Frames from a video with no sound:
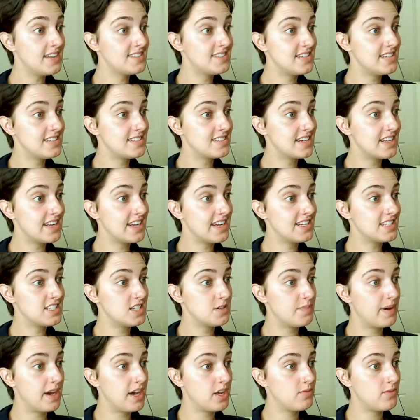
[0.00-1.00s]
he's getting into
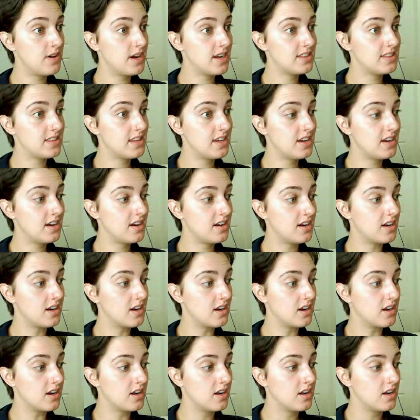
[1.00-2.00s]
bed right
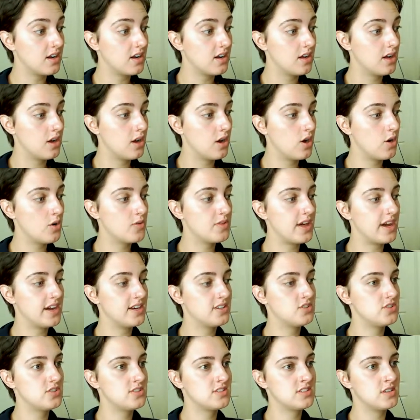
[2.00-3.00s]
there. Oh, that
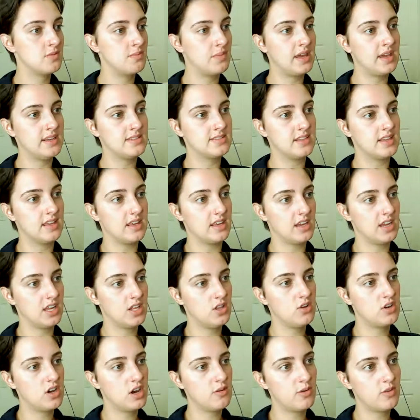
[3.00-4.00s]
is just amazing. Can
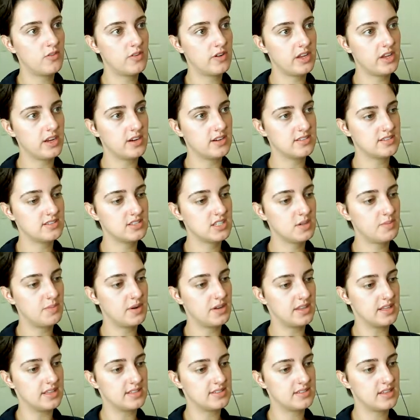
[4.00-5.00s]
you come over here and sleep
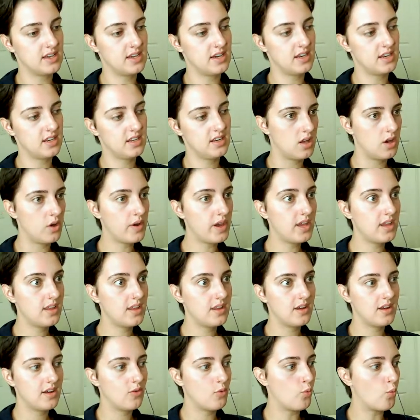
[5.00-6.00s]
on this side? Okay,
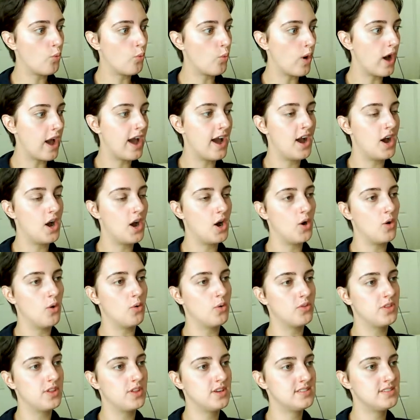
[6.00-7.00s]

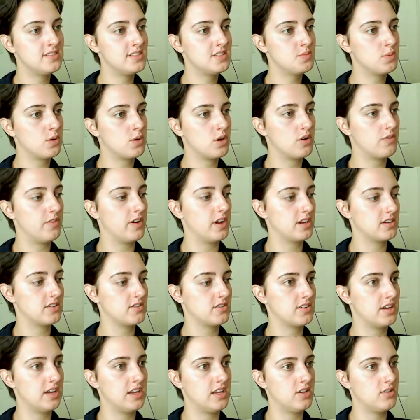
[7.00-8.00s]
wow, this is perfect.
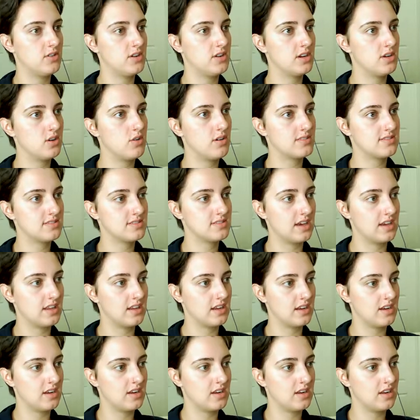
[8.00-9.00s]
Okay, you can go outside
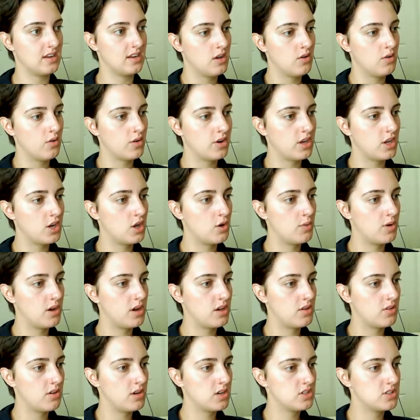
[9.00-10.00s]
again. Or you know
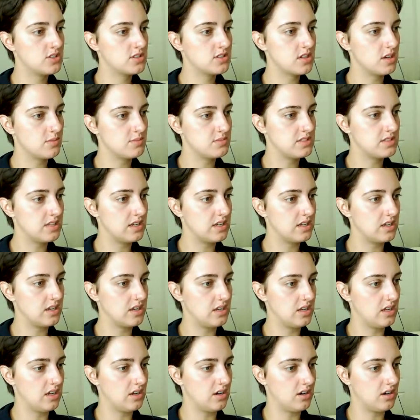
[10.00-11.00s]
what, you can just come stand in
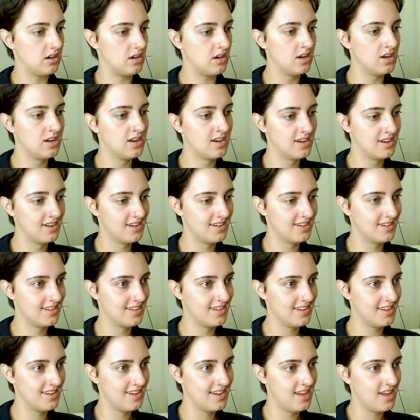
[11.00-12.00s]
here.
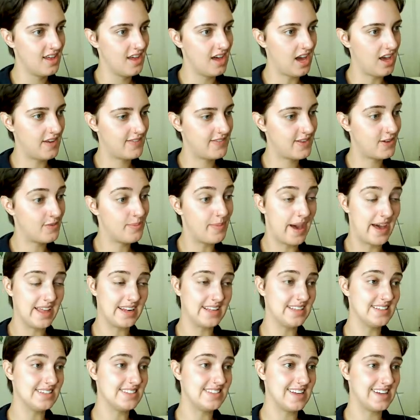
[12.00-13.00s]
I feel bad
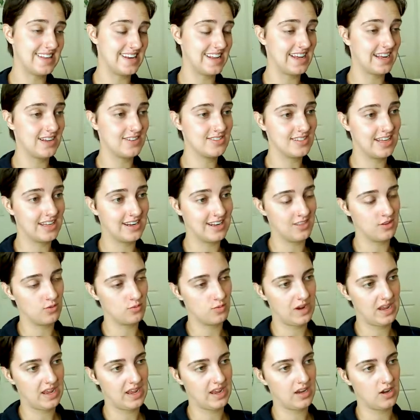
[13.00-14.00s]
he's standing outside in the
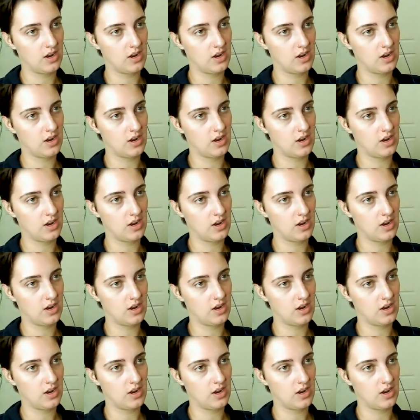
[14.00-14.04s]
rain.